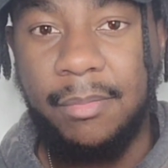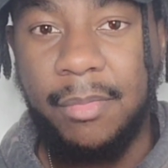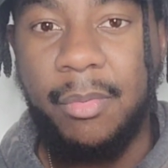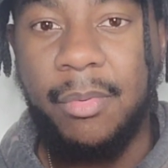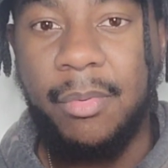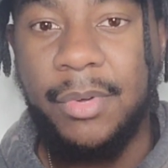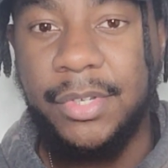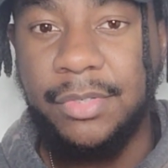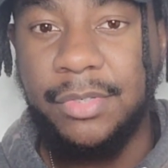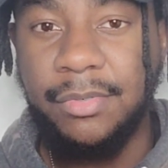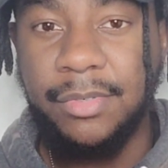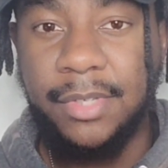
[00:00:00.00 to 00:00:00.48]
But
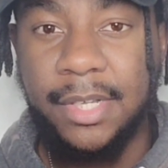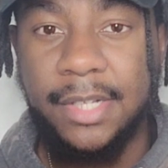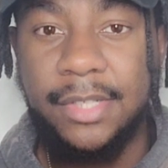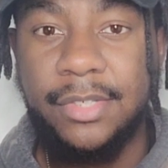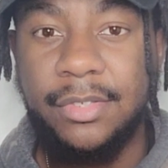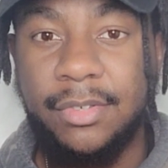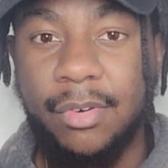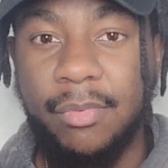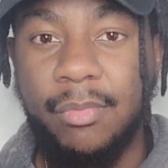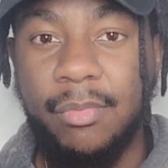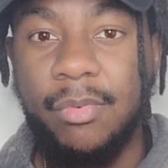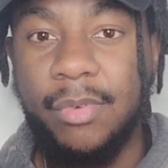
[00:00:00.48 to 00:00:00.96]
once you get
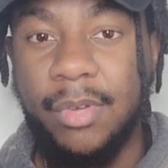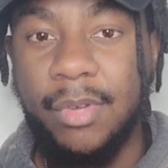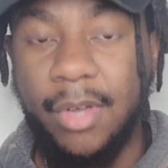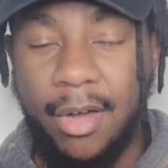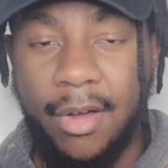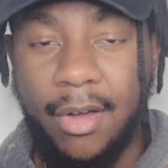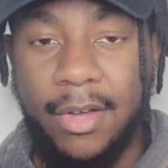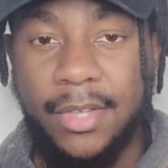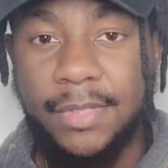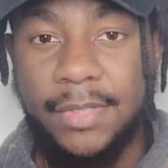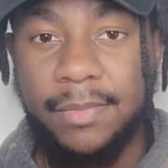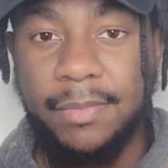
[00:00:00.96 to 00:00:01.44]
to the root
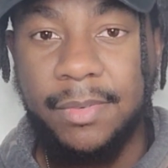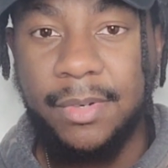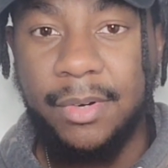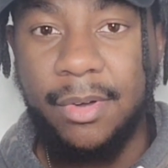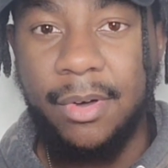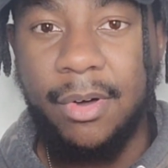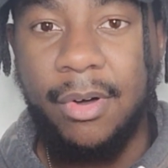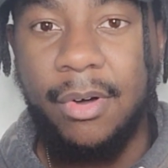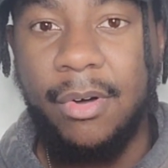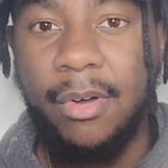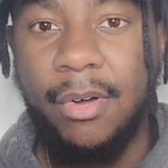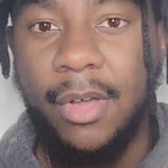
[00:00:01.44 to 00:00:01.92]
cause of it
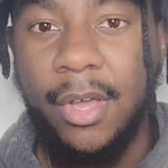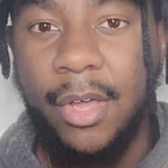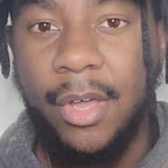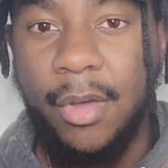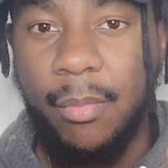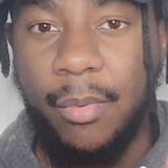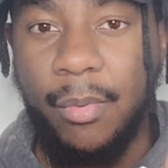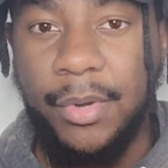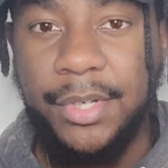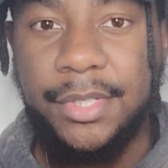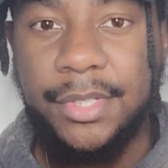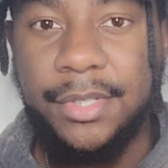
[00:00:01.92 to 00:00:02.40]
all,
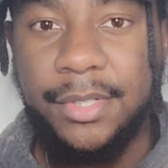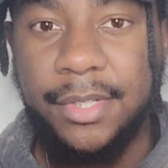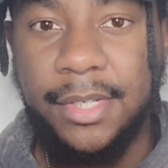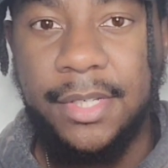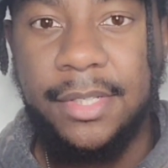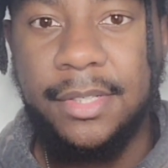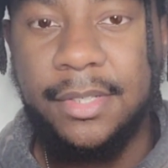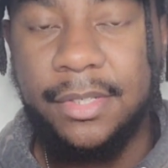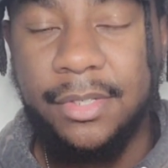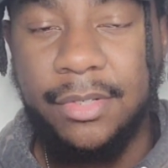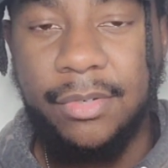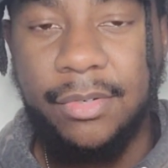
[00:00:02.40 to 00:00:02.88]
what you
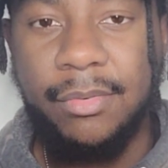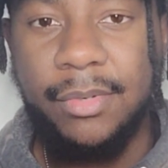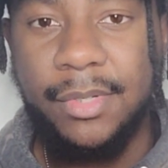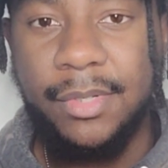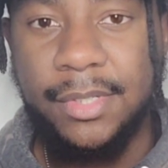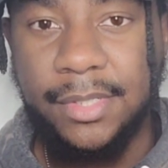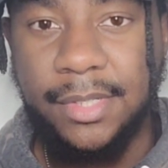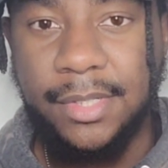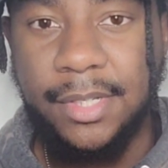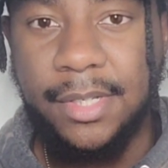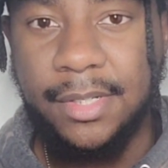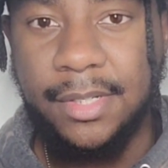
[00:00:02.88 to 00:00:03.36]
need to do
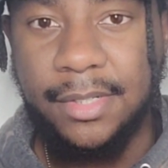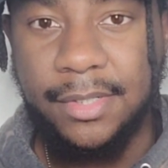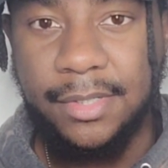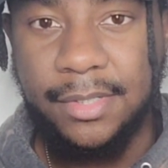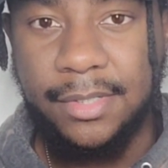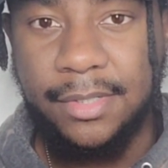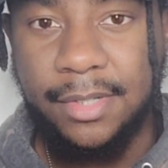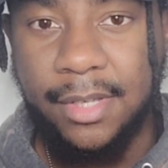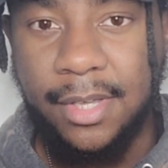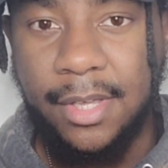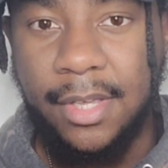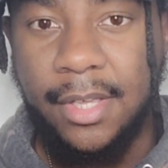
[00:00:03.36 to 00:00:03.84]
is
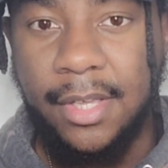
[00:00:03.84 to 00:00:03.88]
this.